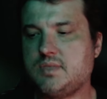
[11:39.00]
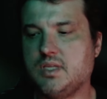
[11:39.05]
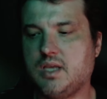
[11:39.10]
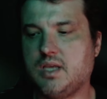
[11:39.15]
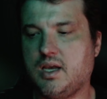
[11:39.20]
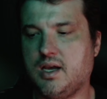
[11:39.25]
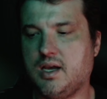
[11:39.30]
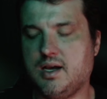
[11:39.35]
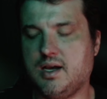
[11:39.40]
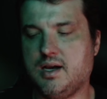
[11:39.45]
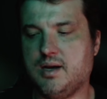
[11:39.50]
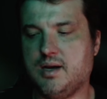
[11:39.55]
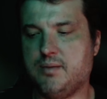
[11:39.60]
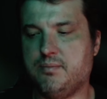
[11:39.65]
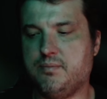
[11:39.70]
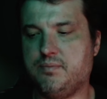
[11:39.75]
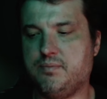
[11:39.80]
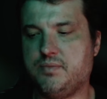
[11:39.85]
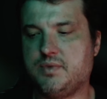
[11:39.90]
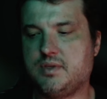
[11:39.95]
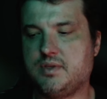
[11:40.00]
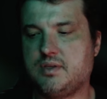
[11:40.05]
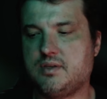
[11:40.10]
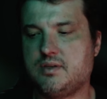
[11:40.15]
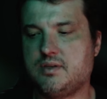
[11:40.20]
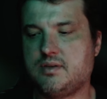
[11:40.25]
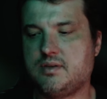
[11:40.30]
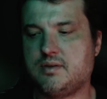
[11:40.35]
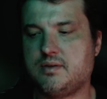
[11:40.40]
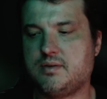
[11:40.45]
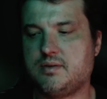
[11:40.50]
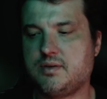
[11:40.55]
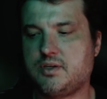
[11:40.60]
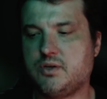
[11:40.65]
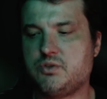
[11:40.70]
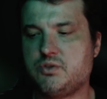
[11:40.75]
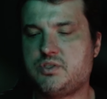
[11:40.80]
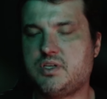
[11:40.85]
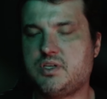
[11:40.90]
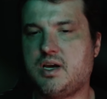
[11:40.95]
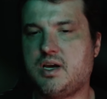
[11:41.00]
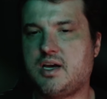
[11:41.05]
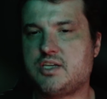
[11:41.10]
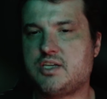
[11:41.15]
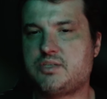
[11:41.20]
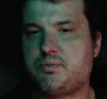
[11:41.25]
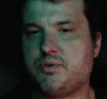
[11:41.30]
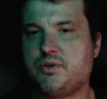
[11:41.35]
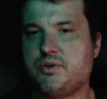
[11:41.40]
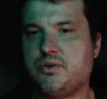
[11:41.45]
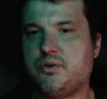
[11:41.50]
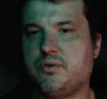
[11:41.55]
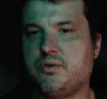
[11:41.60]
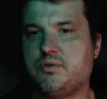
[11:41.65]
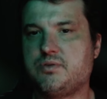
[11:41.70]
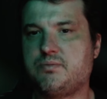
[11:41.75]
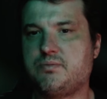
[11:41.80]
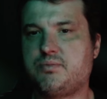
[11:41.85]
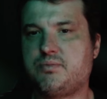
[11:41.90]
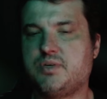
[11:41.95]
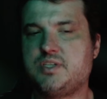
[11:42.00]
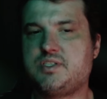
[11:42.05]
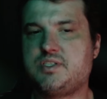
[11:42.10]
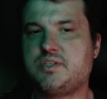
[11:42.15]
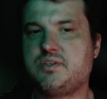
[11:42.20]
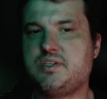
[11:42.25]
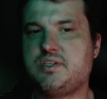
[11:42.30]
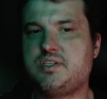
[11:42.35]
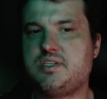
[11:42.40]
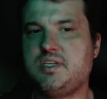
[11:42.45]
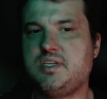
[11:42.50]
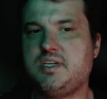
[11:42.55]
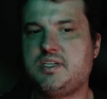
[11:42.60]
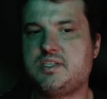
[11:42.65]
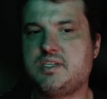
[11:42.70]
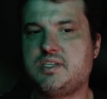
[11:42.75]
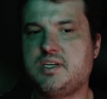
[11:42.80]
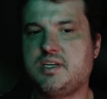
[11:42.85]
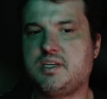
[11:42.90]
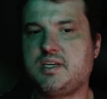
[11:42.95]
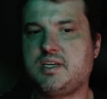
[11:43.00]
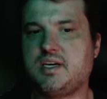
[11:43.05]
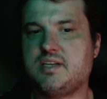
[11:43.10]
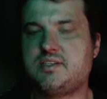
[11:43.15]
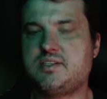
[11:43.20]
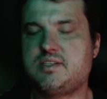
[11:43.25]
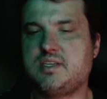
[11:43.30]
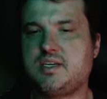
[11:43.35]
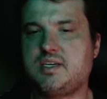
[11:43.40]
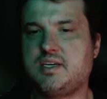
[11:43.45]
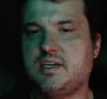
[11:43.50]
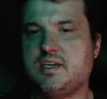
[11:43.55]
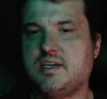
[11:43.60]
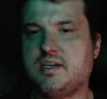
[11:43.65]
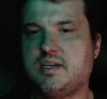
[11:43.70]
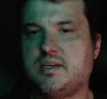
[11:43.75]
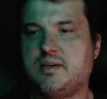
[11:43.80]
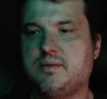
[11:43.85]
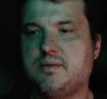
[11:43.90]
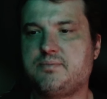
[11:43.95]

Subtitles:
um, goes to the hospital, basically sneaks in, gets the kid,